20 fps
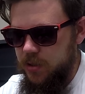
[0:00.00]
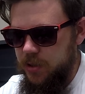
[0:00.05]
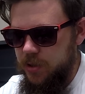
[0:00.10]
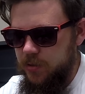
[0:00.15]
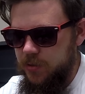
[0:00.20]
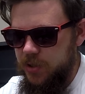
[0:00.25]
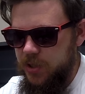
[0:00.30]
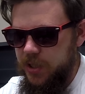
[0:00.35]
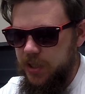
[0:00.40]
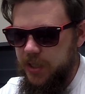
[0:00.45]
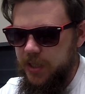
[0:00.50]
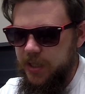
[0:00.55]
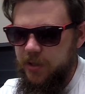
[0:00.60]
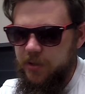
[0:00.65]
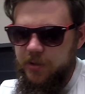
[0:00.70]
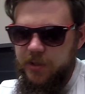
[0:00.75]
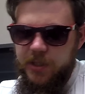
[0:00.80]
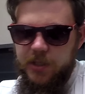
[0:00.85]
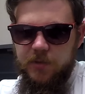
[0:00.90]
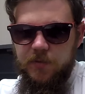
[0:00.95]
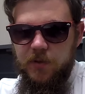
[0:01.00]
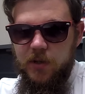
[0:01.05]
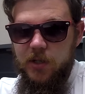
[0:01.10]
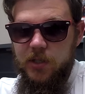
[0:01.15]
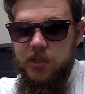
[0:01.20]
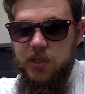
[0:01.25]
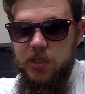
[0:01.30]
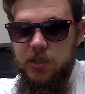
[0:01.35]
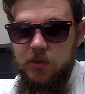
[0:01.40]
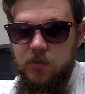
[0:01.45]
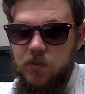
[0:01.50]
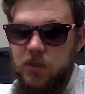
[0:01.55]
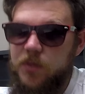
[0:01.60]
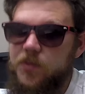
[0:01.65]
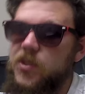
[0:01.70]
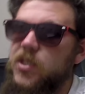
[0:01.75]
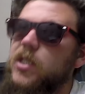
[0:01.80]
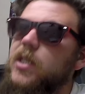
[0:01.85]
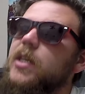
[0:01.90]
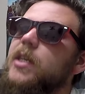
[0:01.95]
Go check out Electrify RC's
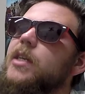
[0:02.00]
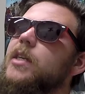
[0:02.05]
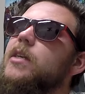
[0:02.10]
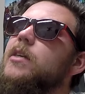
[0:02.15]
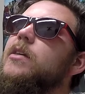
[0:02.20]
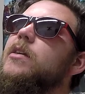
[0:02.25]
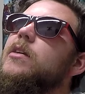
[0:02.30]
website.